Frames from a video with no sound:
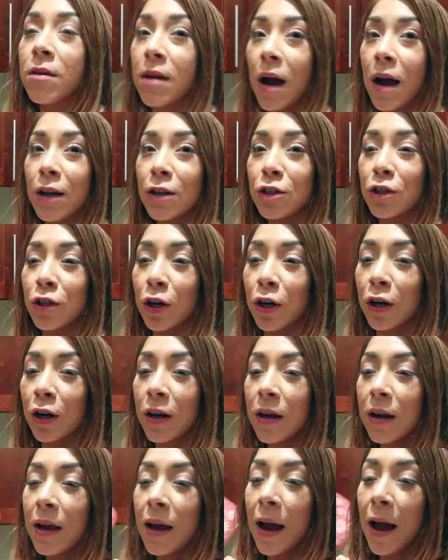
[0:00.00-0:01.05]
Not sure
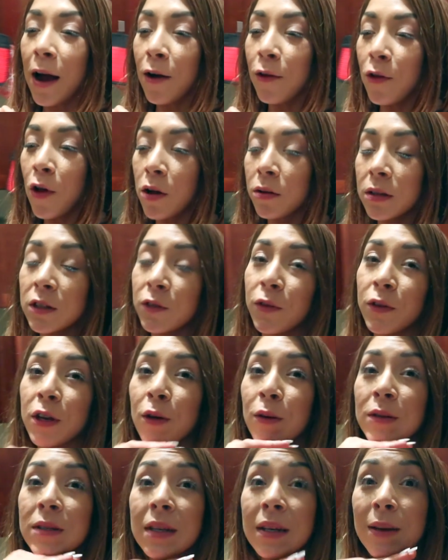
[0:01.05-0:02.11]
how long this
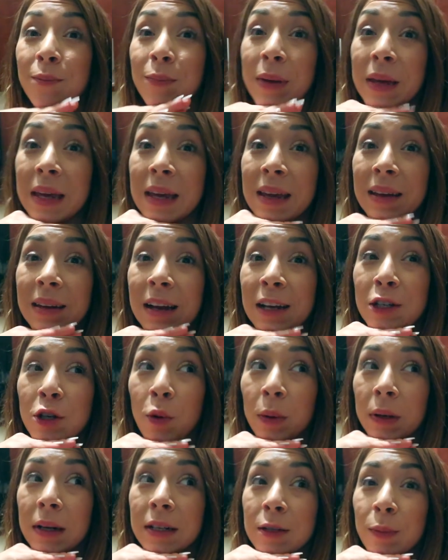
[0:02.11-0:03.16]
video is gonna be and I don't
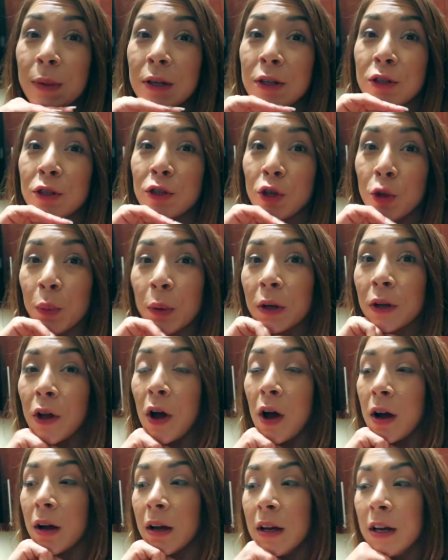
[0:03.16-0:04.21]
want it to be super
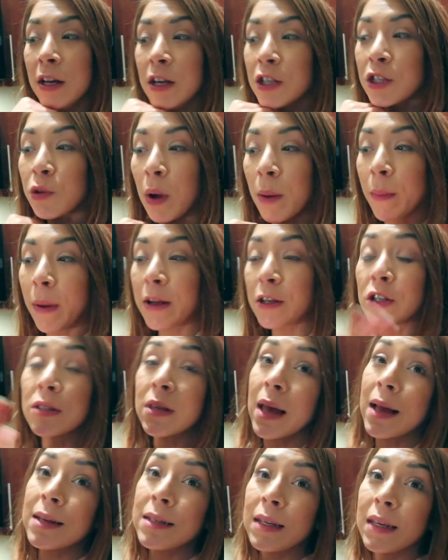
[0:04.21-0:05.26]
long, so I might
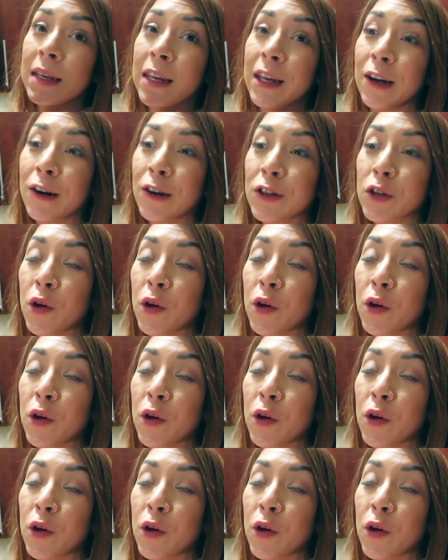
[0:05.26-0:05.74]
just end it here.